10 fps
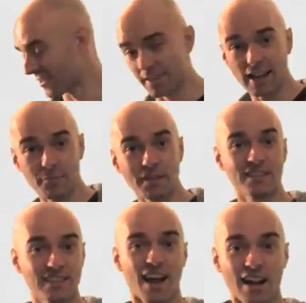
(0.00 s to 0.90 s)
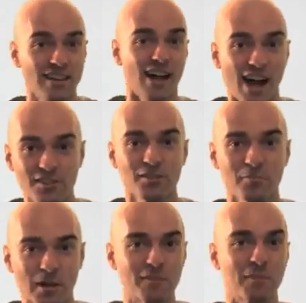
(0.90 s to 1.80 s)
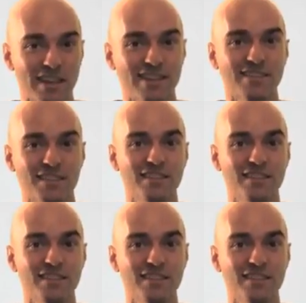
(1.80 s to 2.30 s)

not because I talk like Arnold, but because